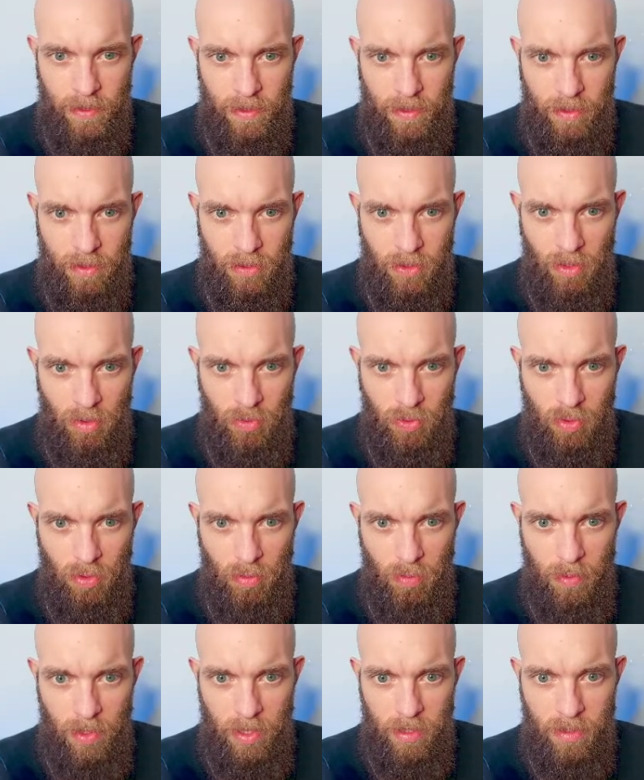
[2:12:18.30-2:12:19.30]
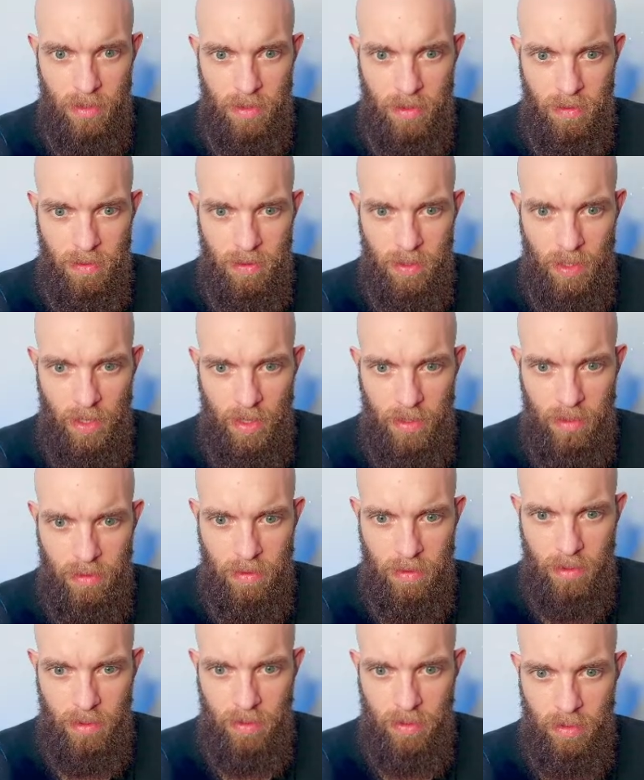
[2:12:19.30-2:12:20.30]
So mean. Okay,
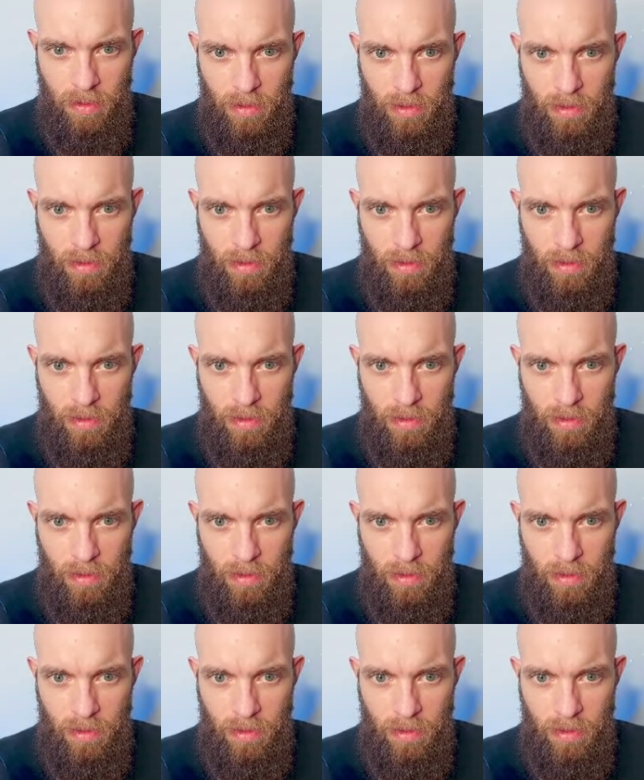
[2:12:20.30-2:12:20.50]
let's